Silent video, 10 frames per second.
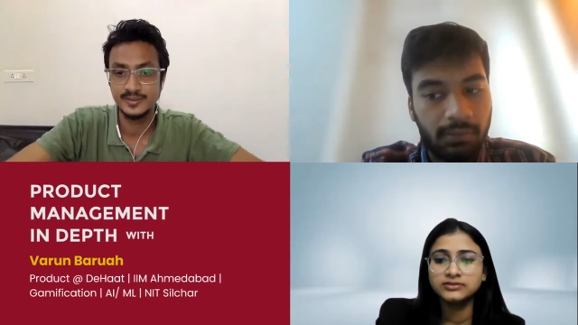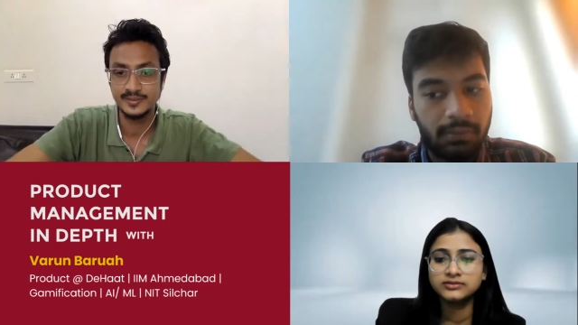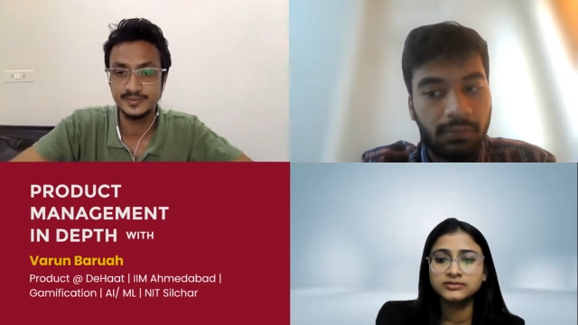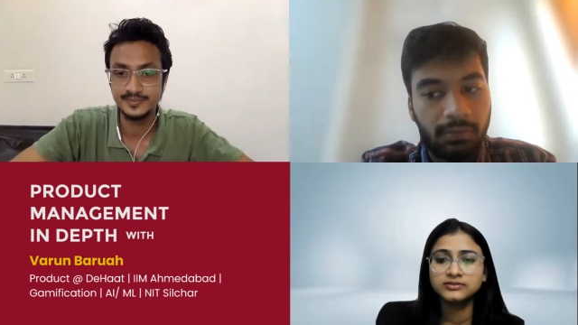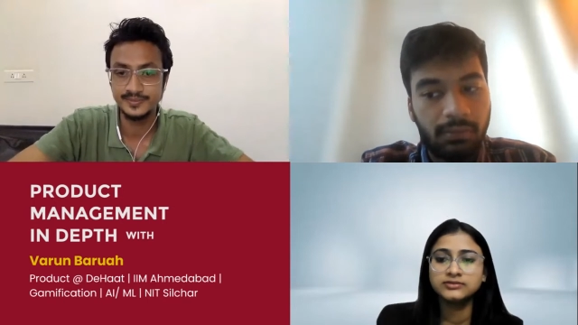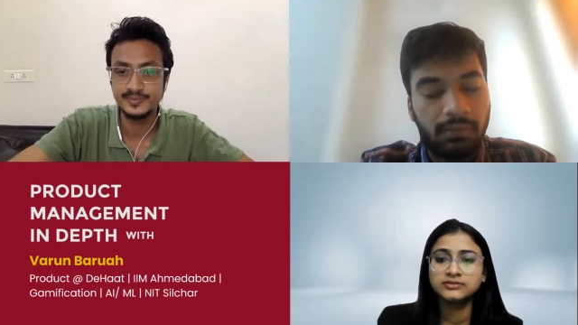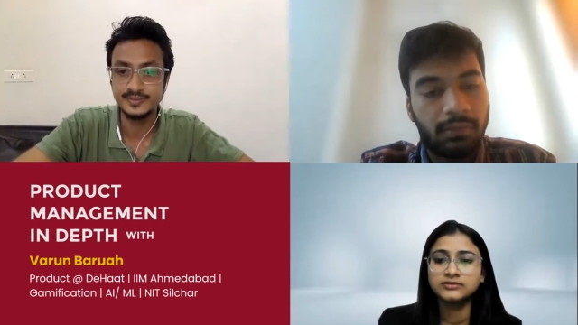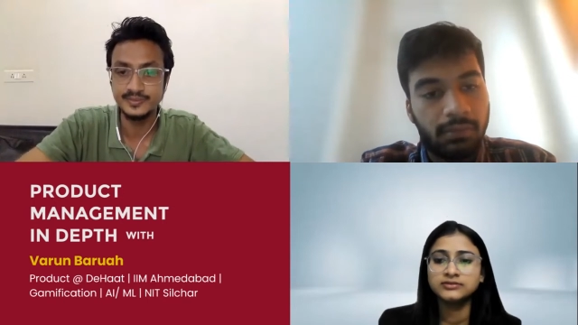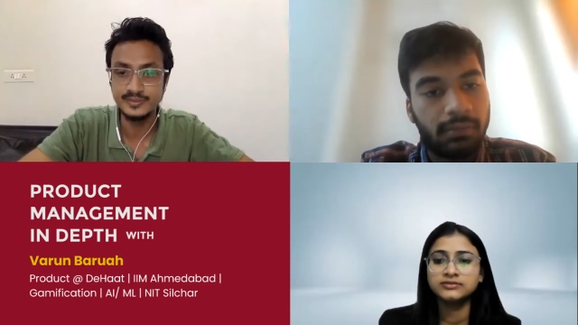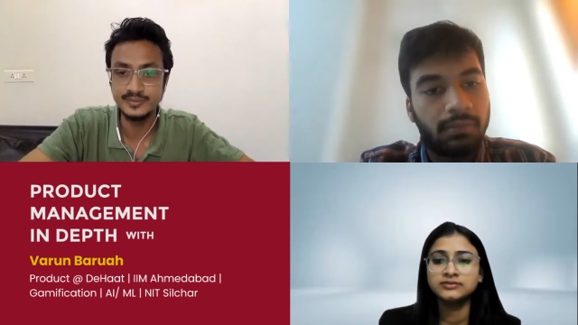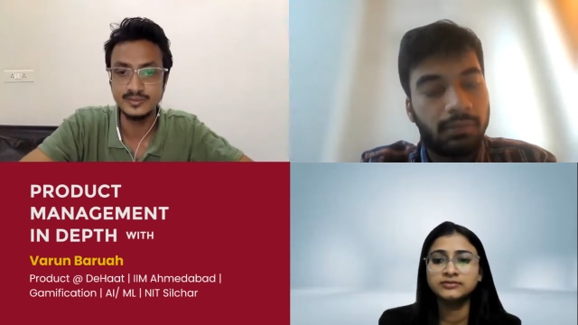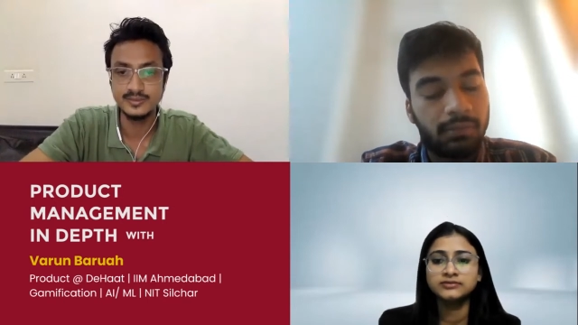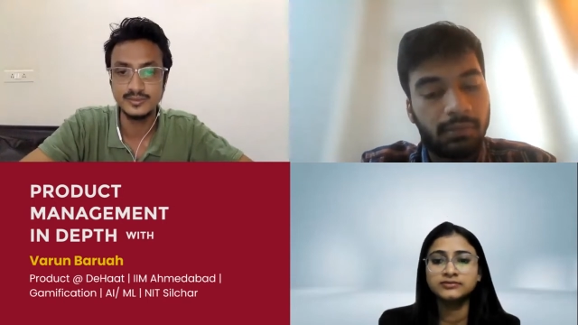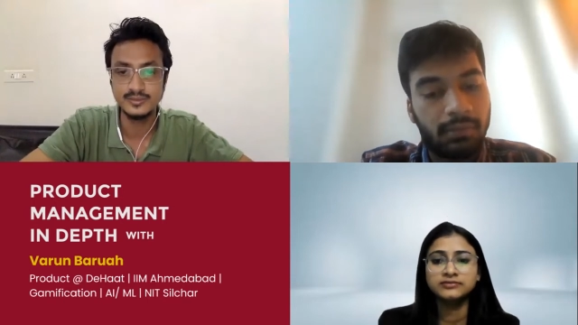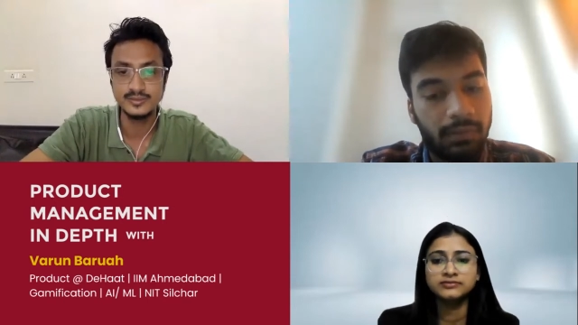
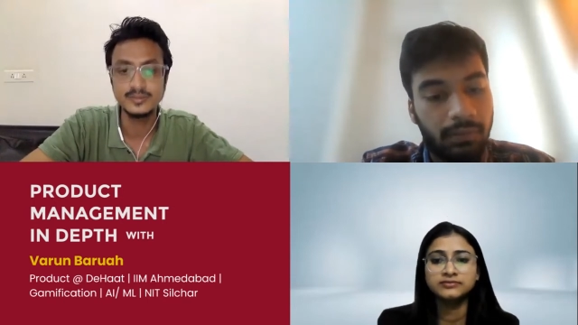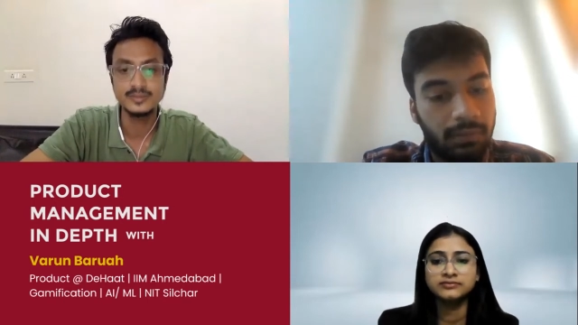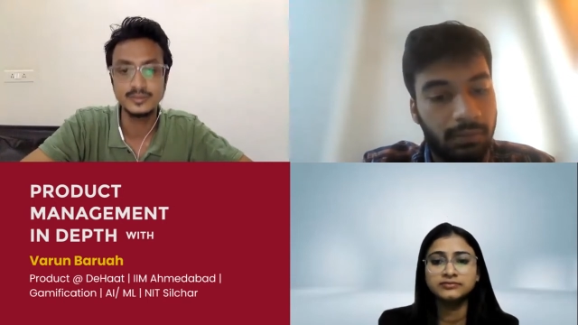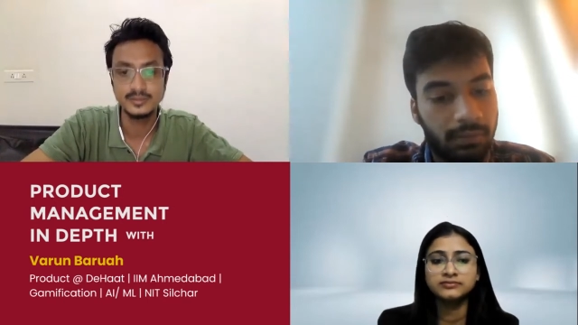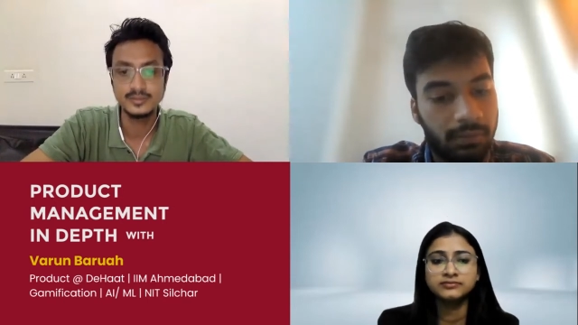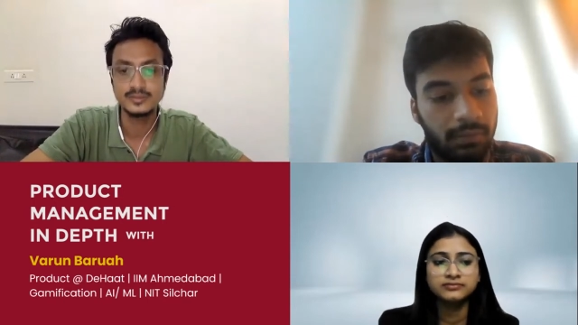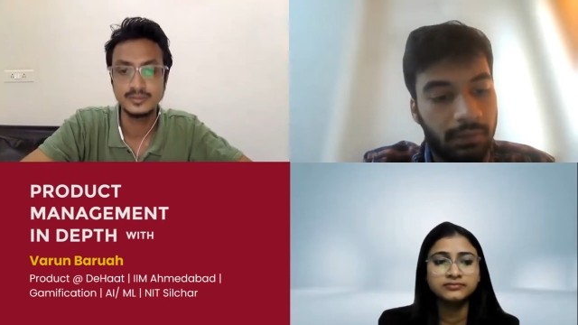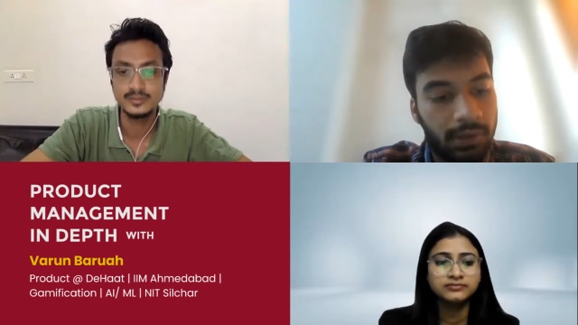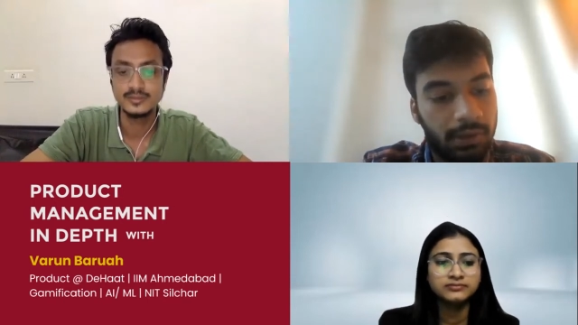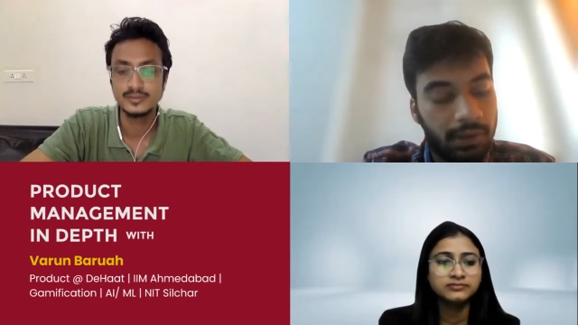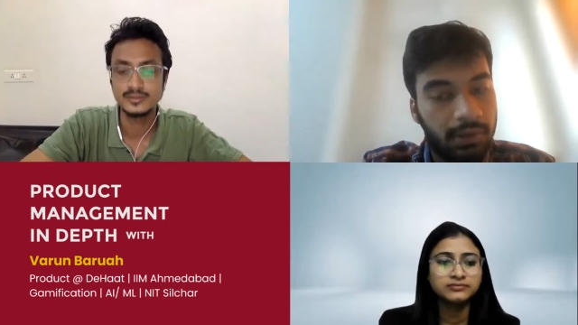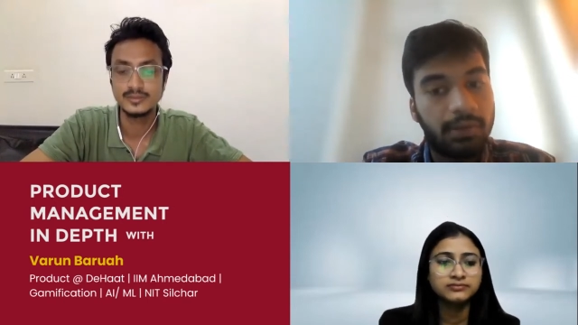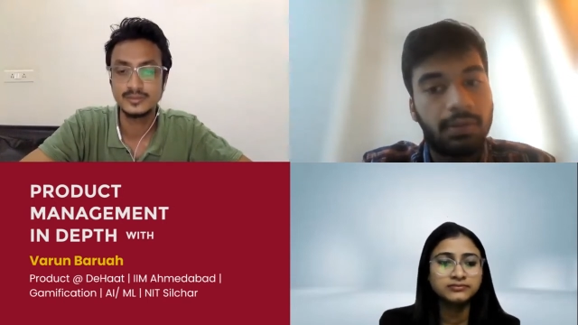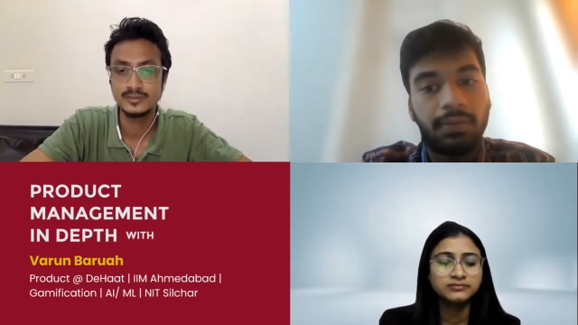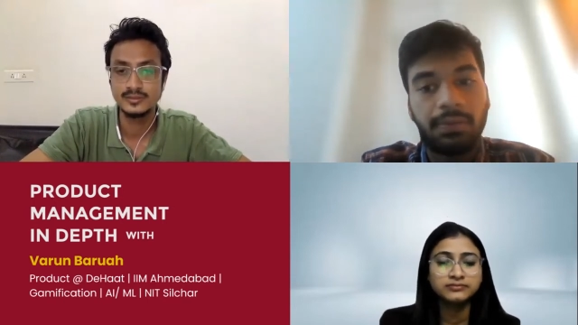
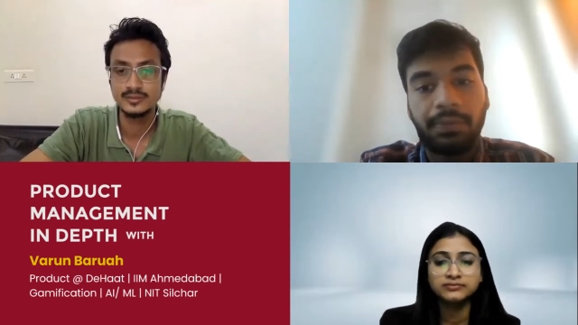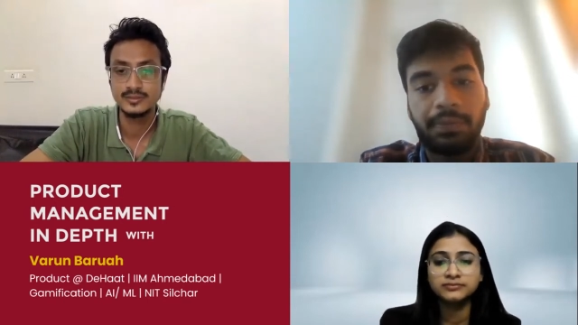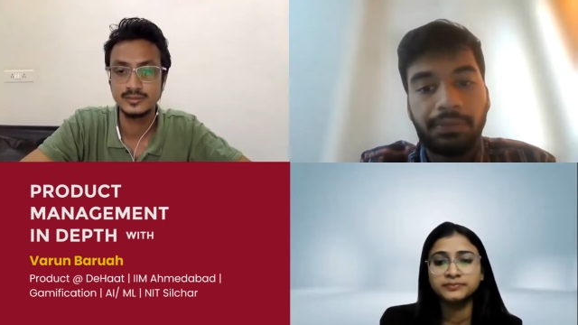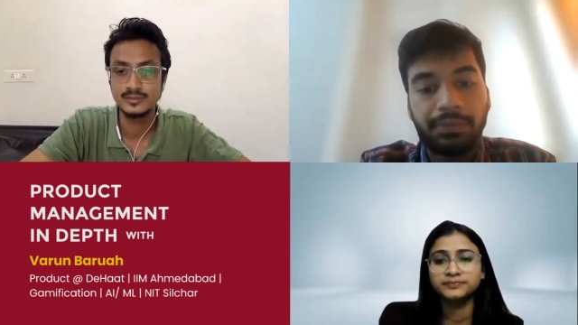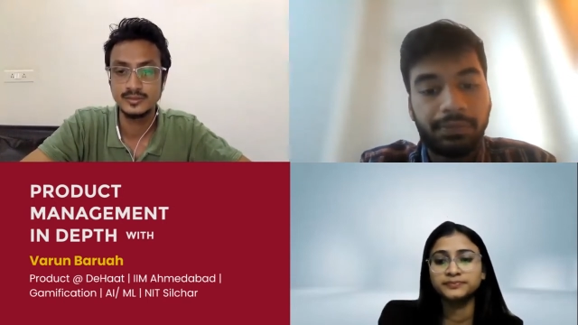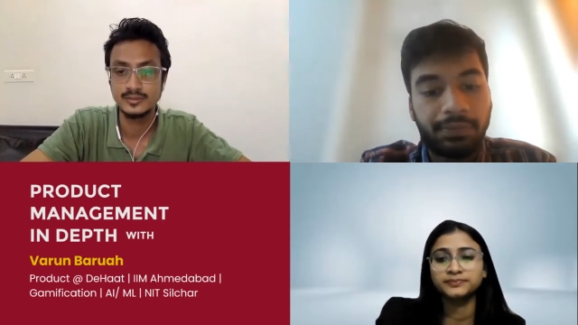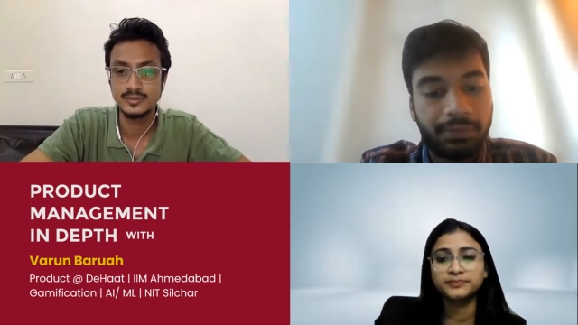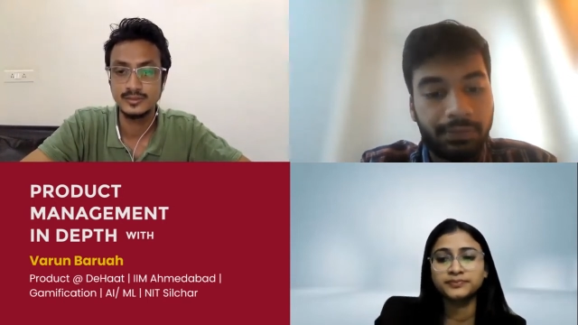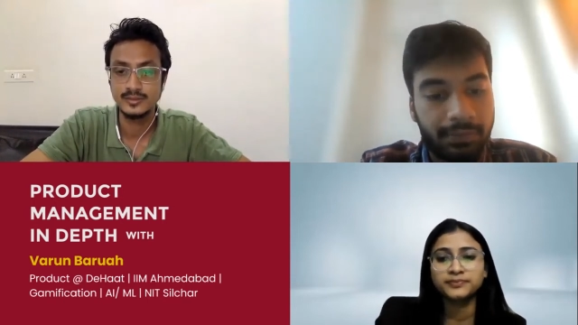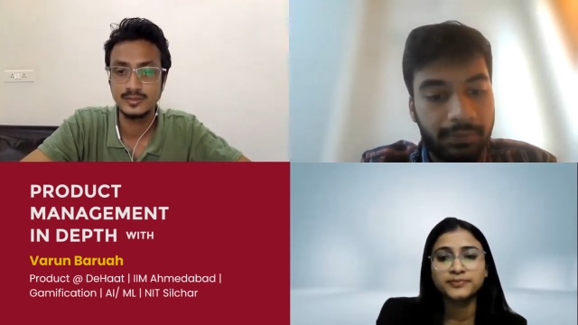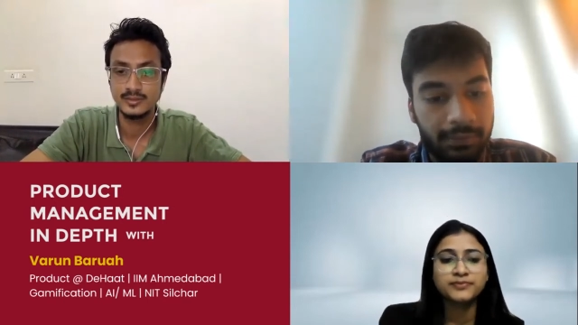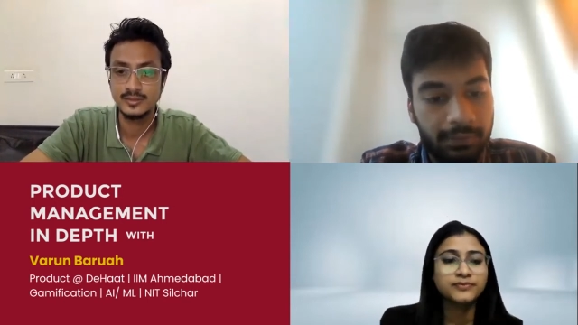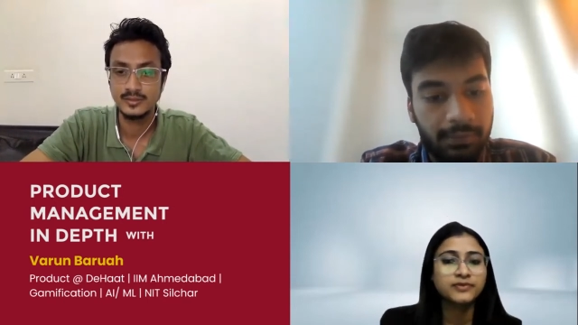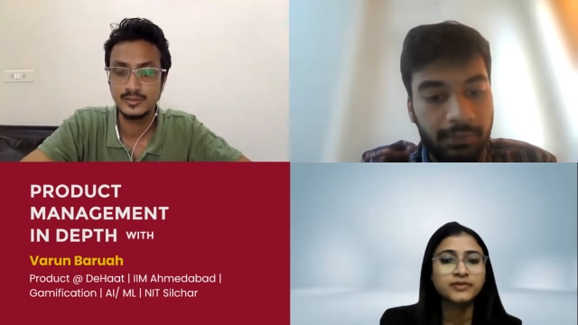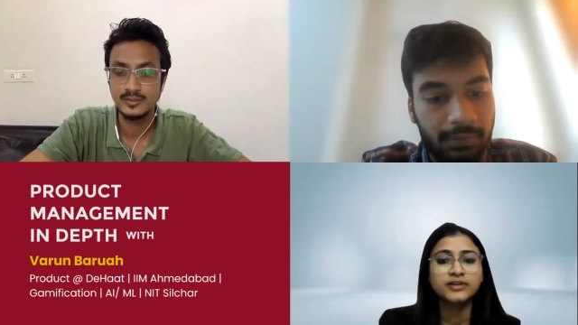(no one is talking)